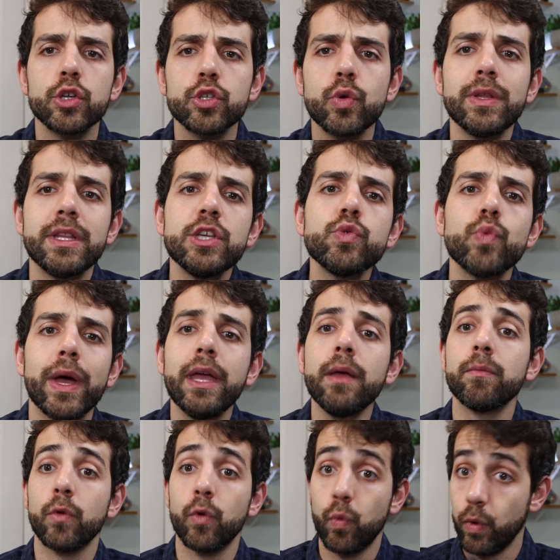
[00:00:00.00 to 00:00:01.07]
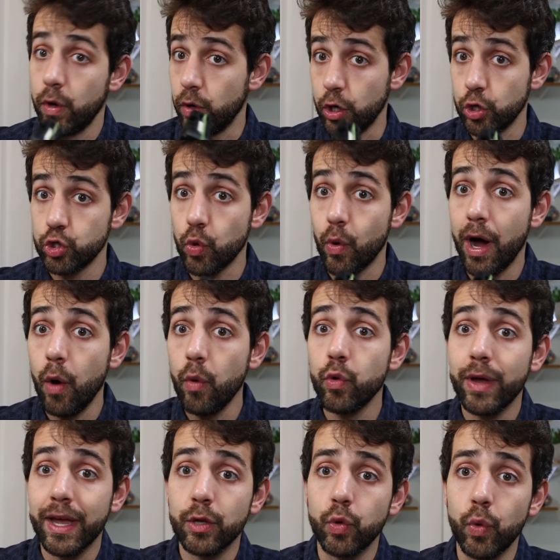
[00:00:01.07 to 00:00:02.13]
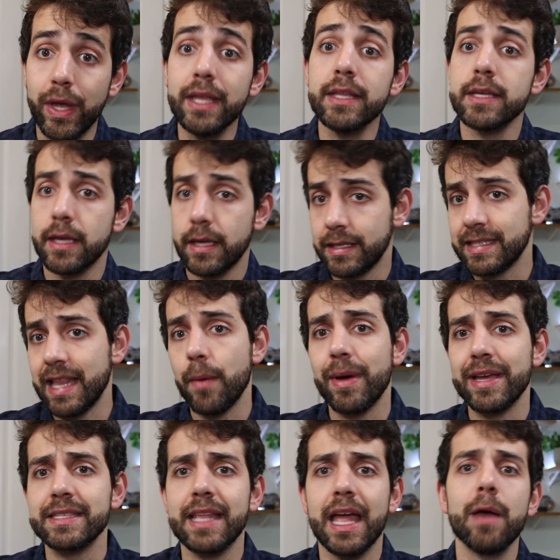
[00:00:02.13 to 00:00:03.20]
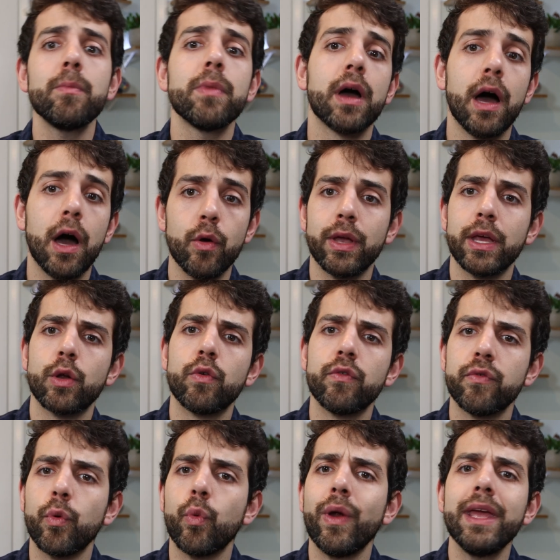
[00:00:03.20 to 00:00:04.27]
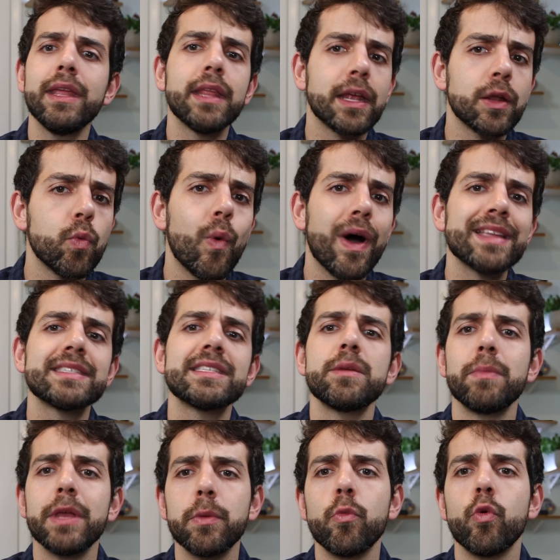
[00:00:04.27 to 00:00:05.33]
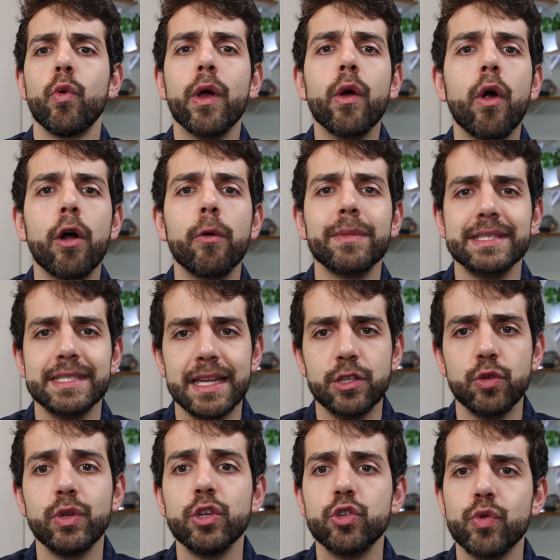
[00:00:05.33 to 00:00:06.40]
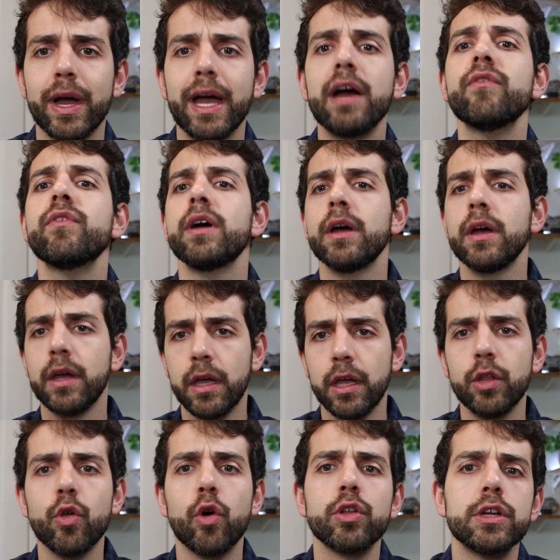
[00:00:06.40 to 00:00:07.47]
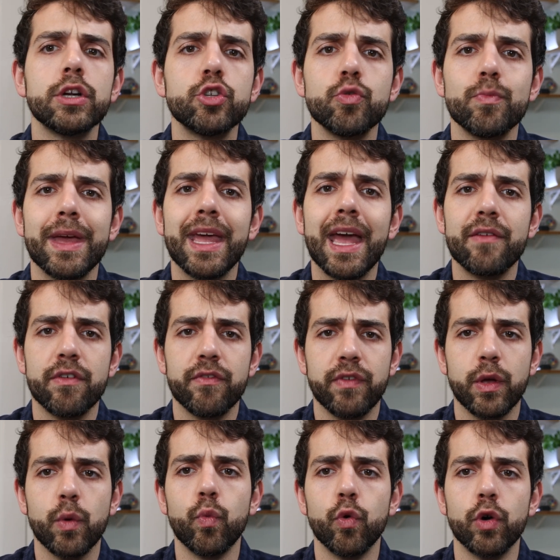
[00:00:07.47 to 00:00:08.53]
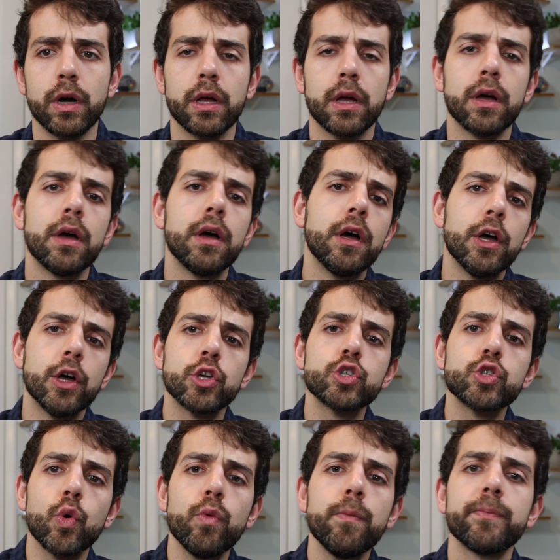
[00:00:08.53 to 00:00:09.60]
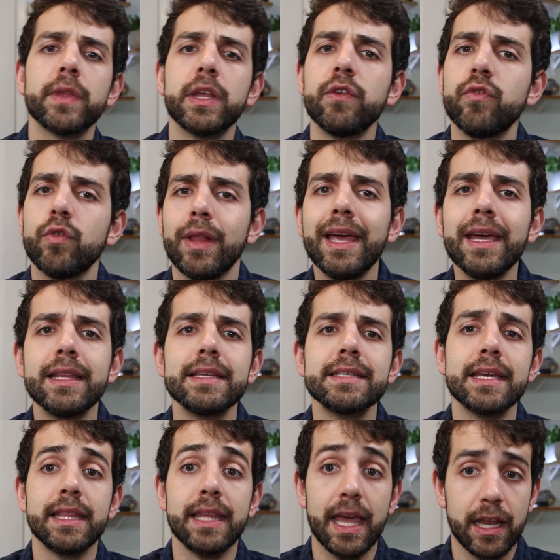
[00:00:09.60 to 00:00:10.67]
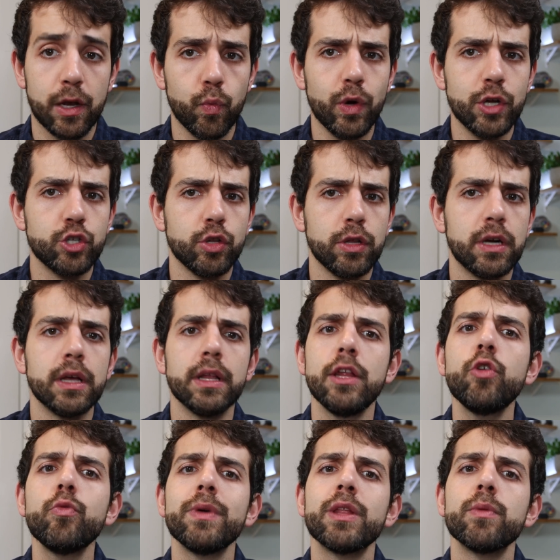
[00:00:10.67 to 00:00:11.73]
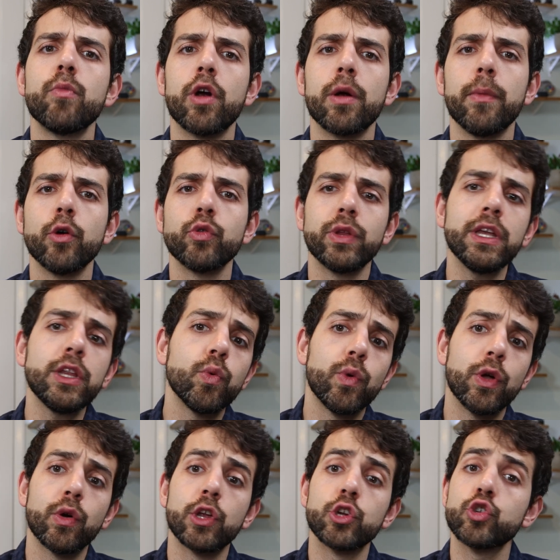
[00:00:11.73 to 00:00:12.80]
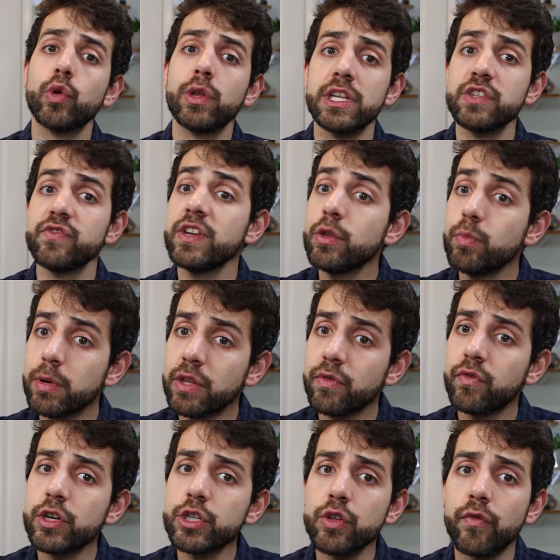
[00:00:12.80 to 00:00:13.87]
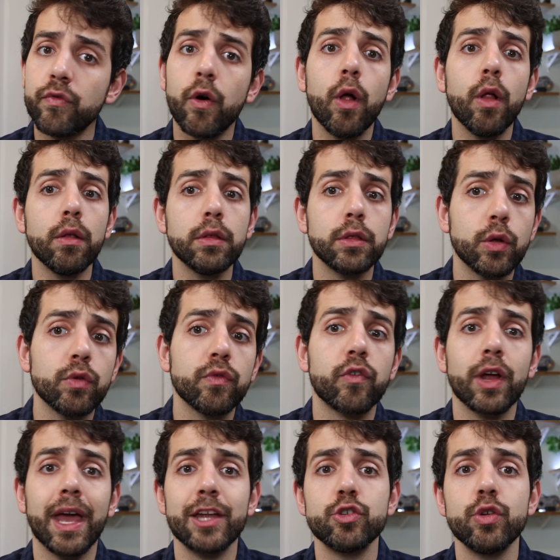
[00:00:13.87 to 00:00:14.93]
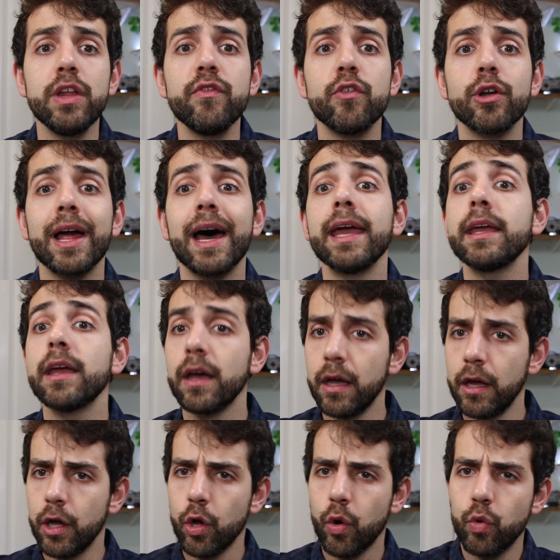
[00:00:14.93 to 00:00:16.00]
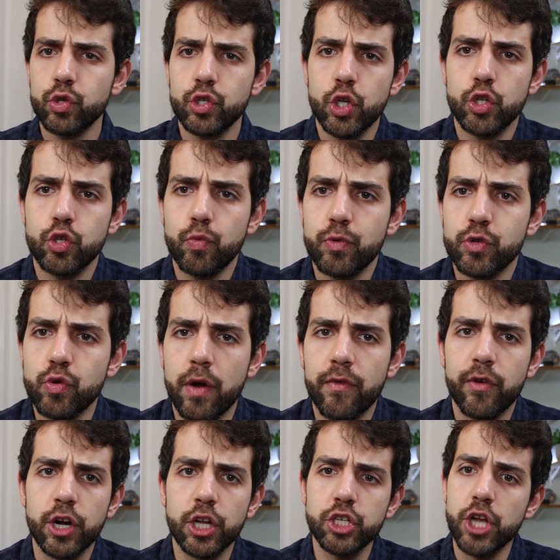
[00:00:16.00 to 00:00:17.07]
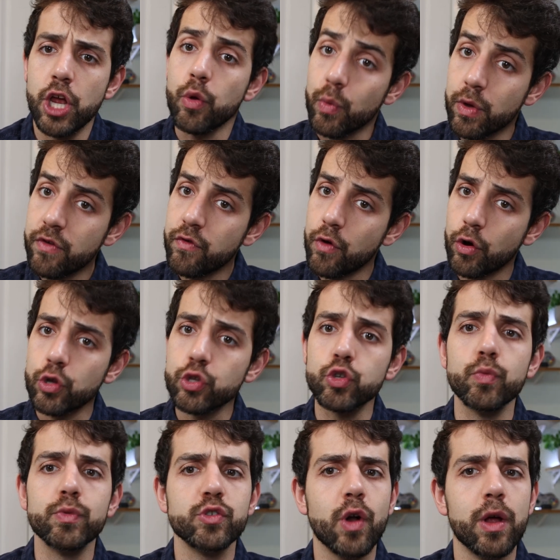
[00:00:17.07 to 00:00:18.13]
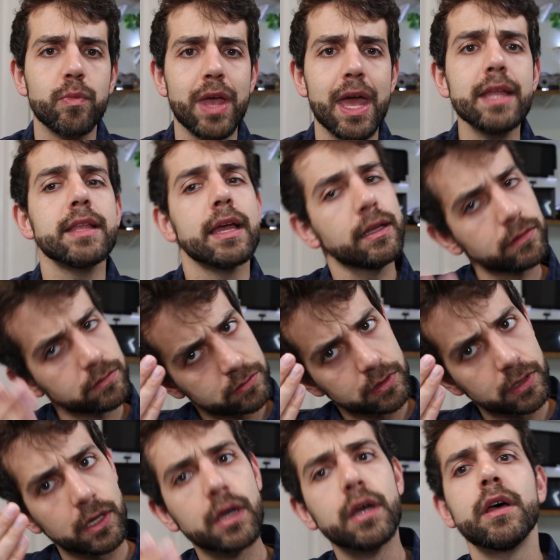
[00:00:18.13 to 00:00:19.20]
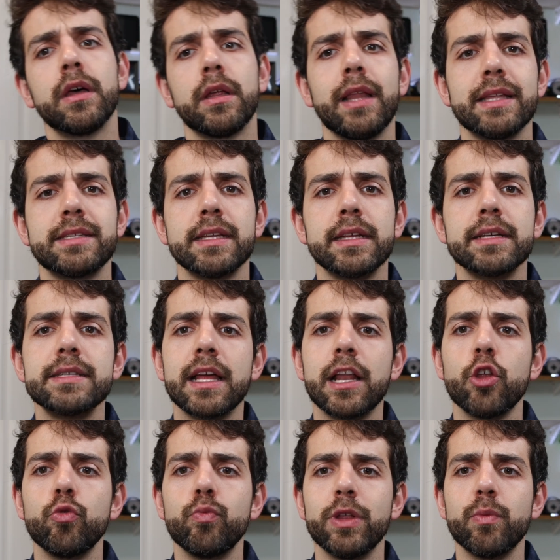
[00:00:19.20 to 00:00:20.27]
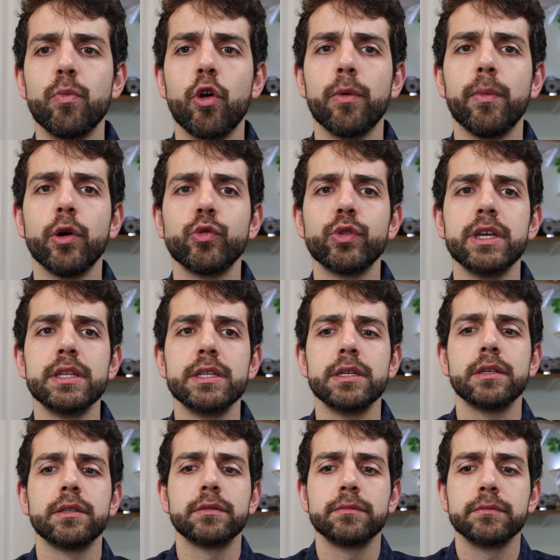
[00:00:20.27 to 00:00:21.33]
So in this way, we're gonna show how you can do it step by step, how you can configure it and what's the minimum requirements that you need to have in order to make everything work. So if you like this idea and want to learn a little bit more about it, we're gonna show in this video, but first of all, don't forget to leave a like, consider subscribe for the channel if you're not subscribed yet, and let's understand a little bit more about it.